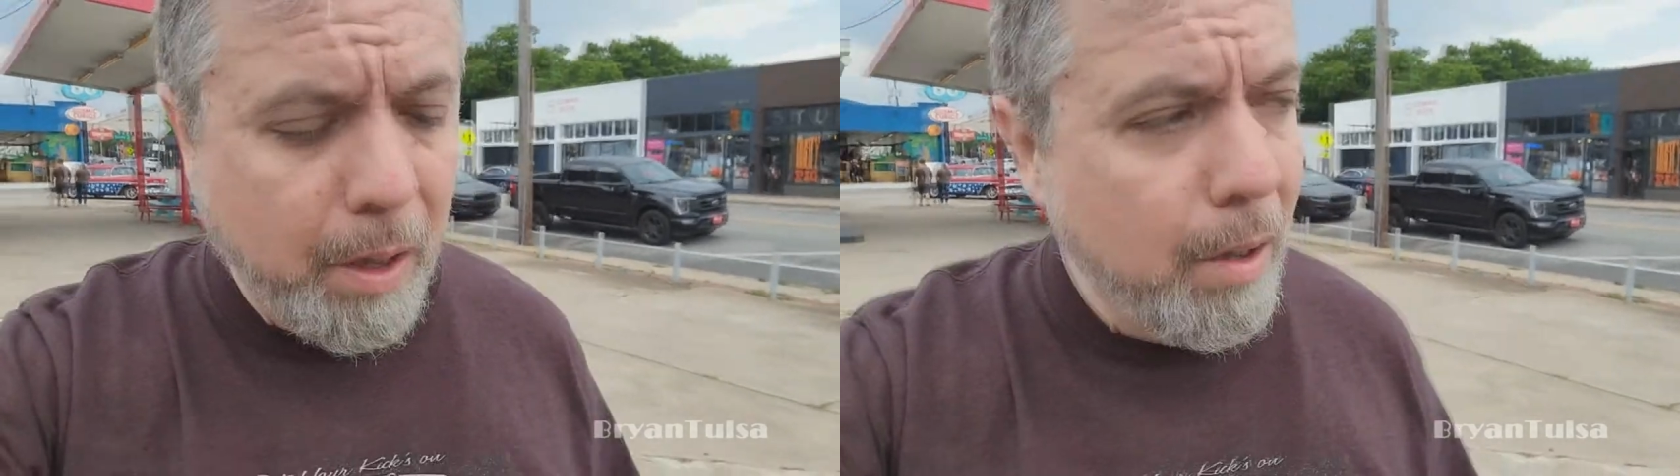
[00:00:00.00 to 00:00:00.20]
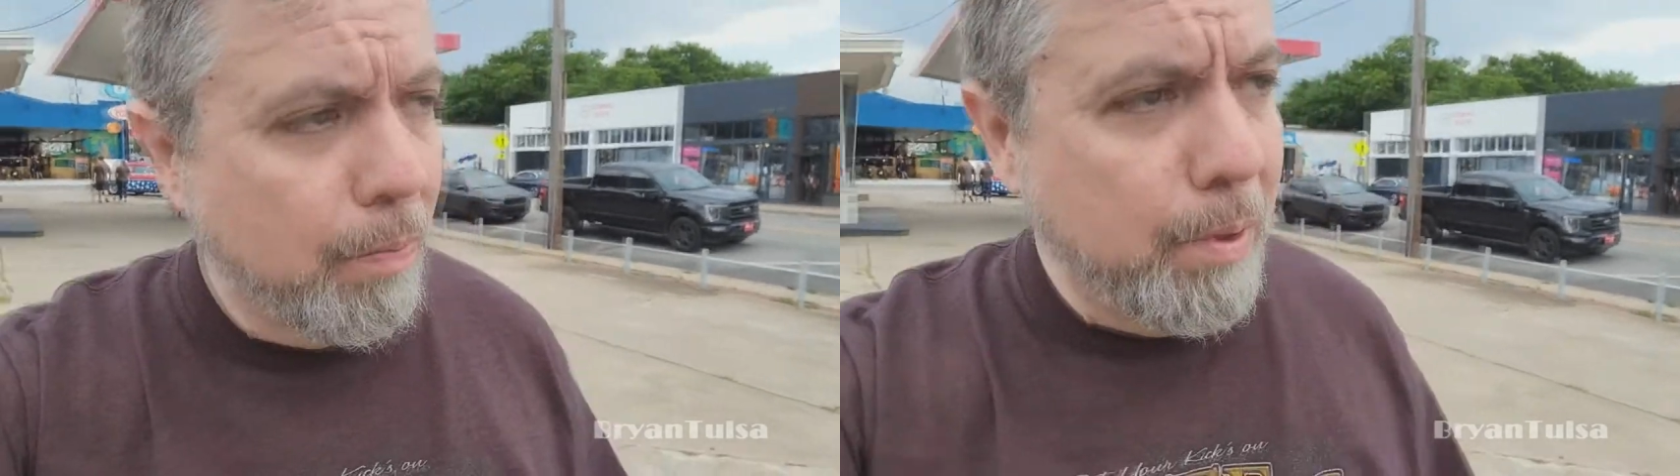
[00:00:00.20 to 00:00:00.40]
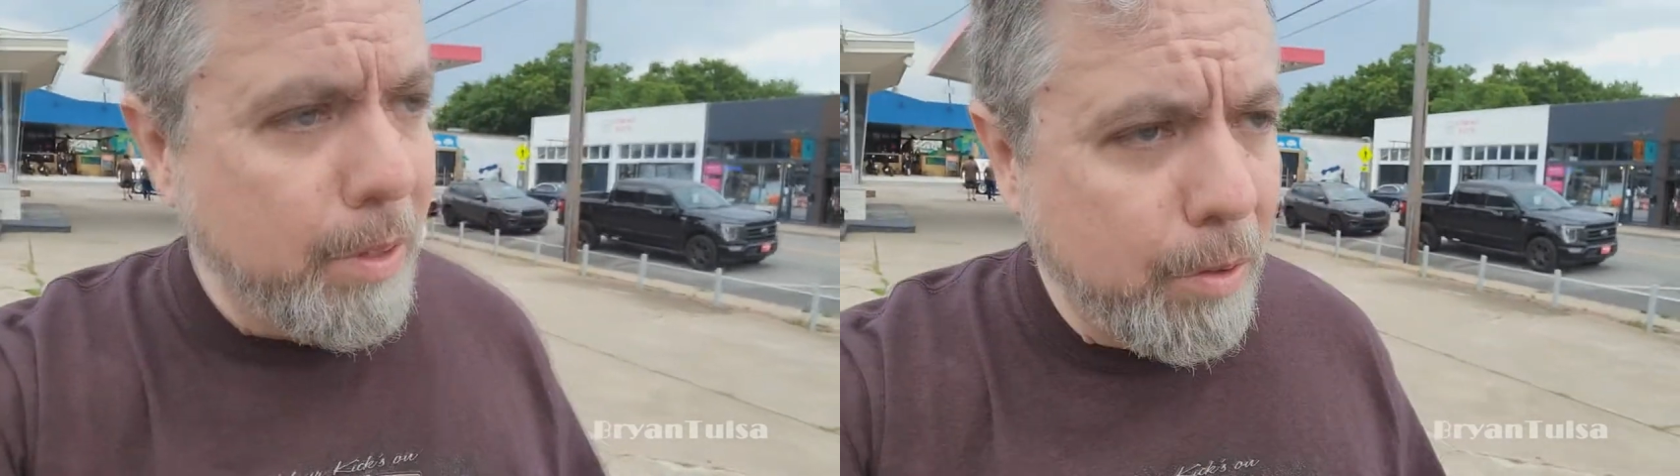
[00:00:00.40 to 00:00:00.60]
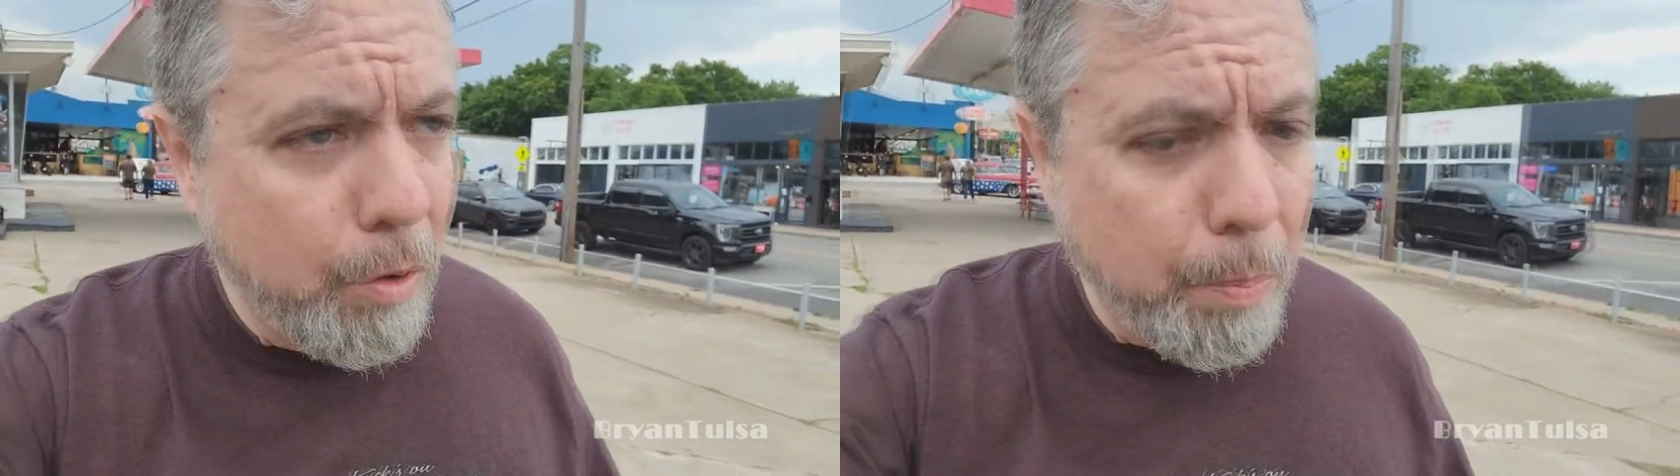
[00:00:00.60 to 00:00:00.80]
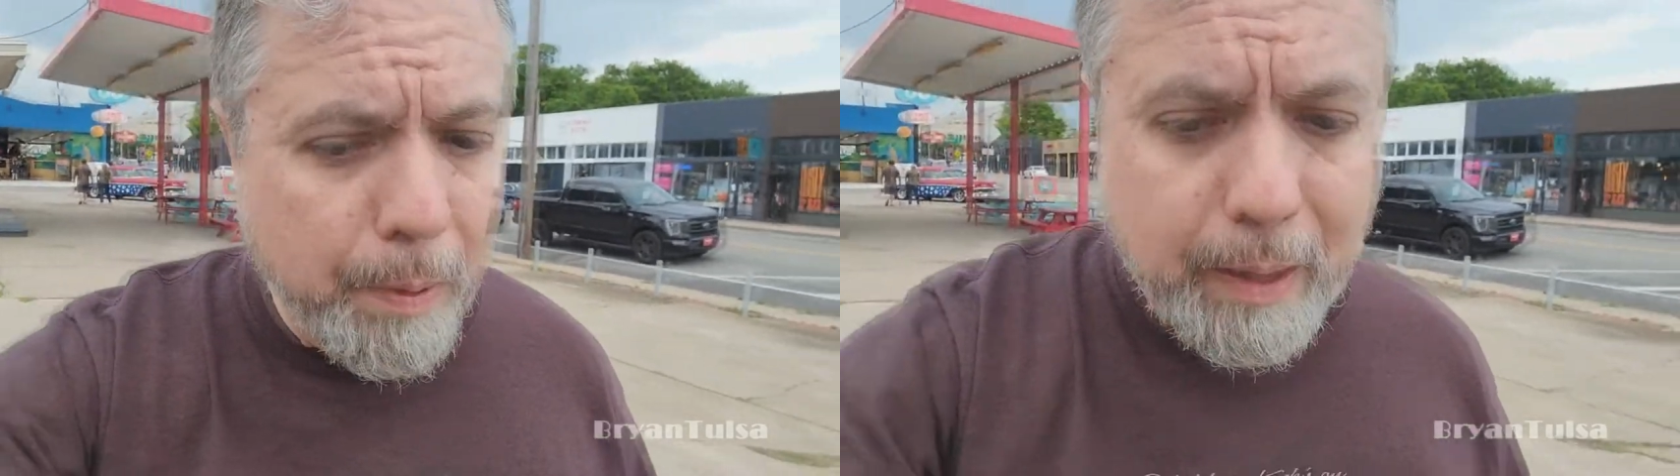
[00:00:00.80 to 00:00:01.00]
Really
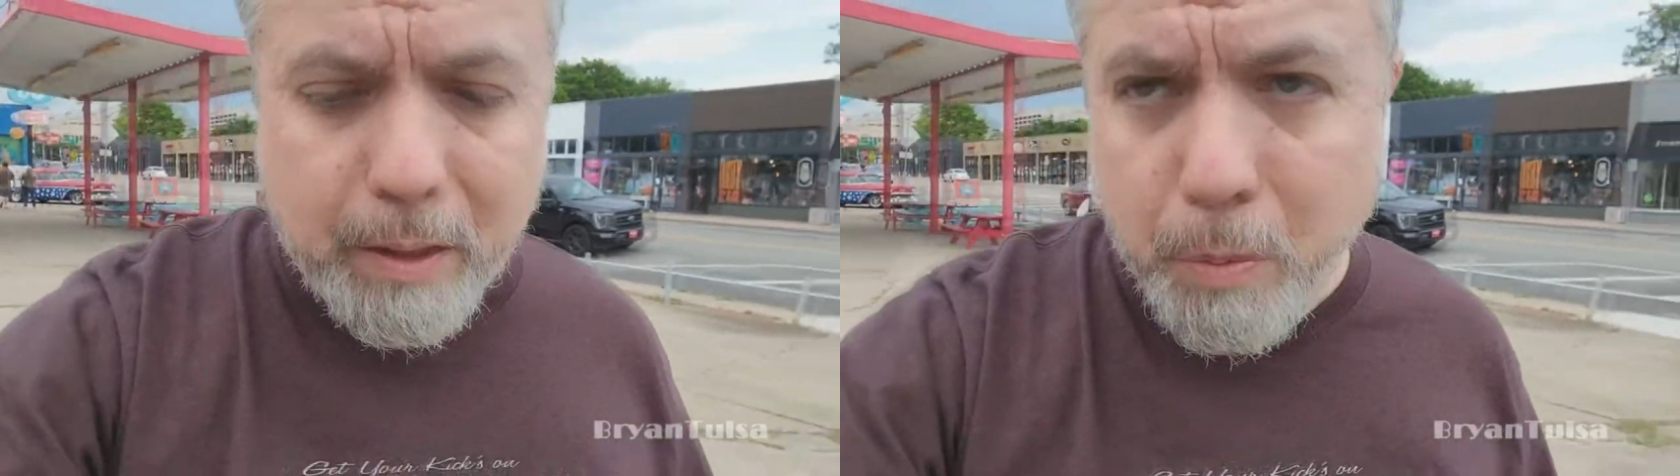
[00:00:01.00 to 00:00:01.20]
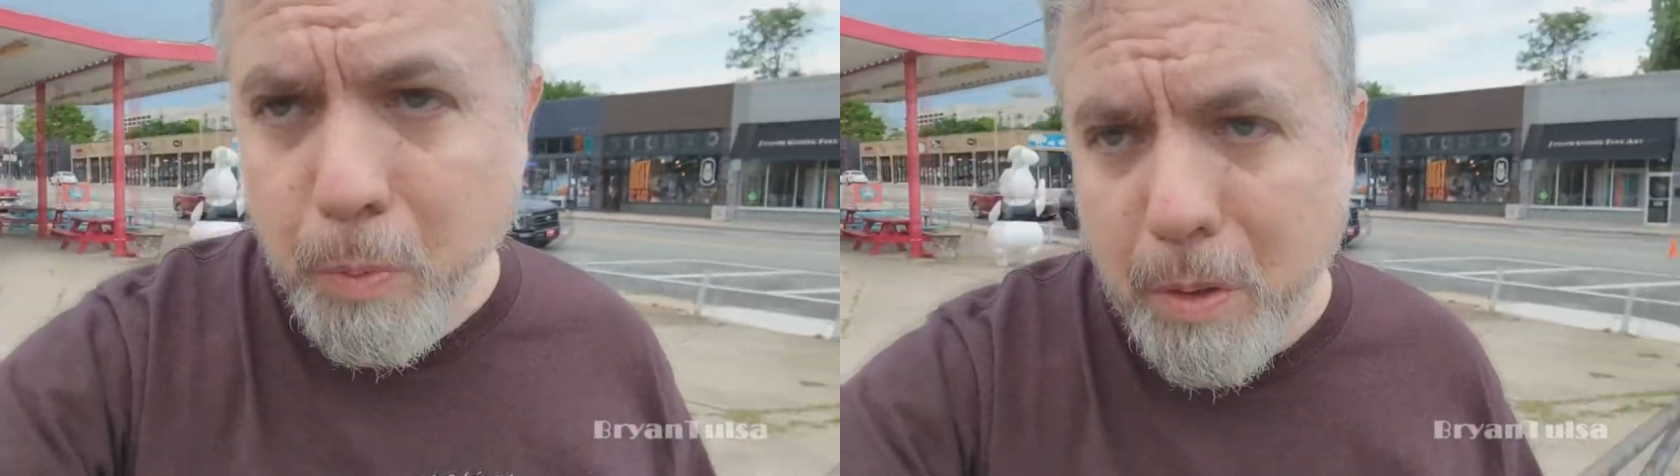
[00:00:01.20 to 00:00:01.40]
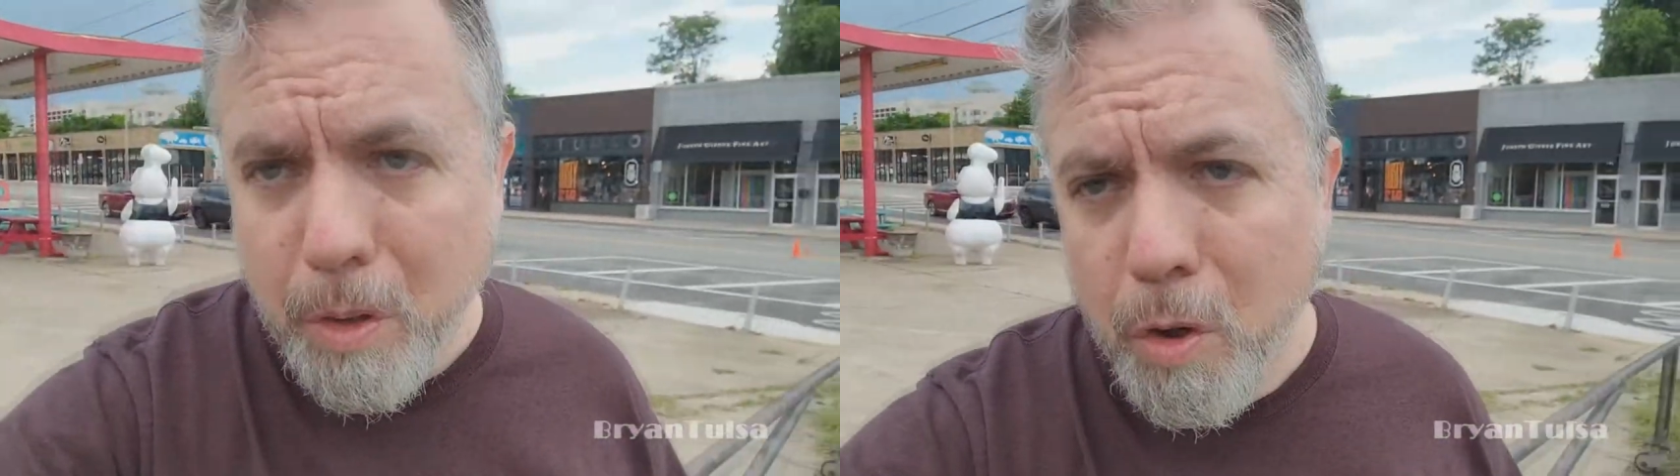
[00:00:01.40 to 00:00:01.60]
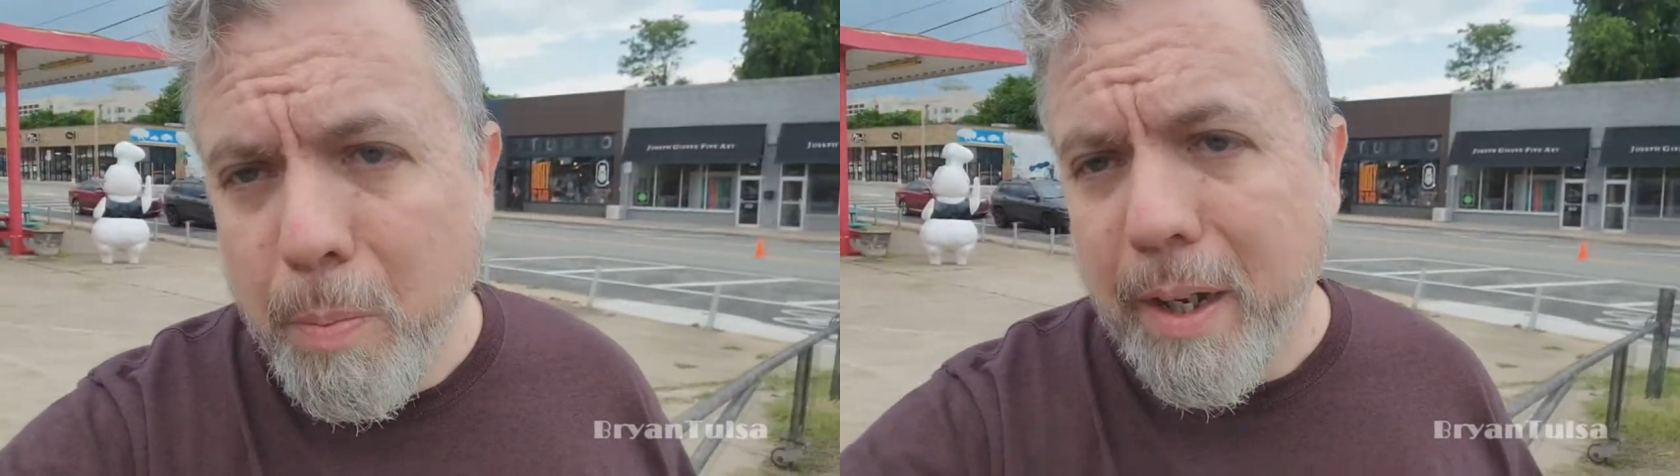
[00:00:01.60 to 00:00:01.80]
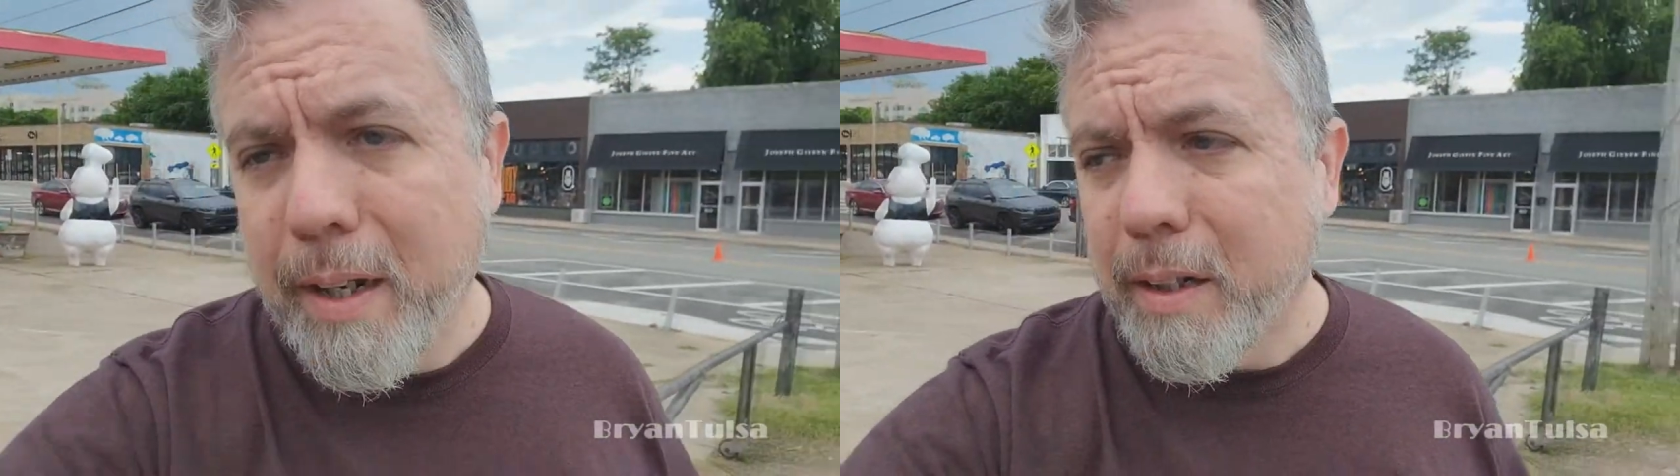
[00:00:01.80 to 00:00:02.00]
cool place. We'll go
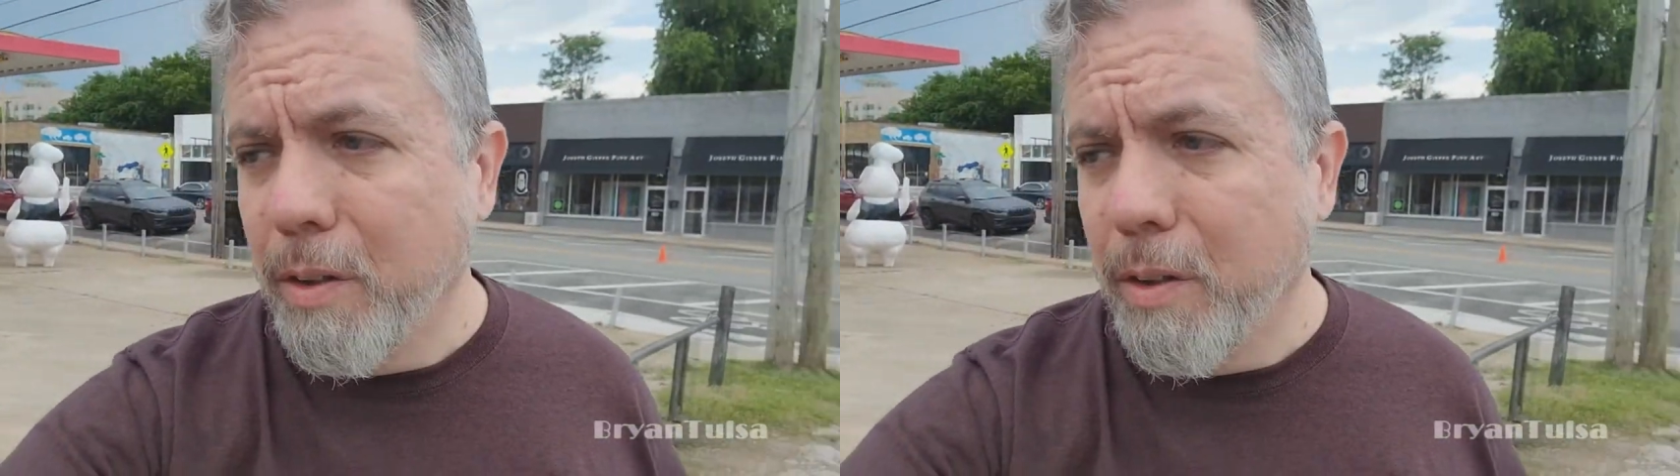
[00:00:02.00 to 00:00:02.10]
back.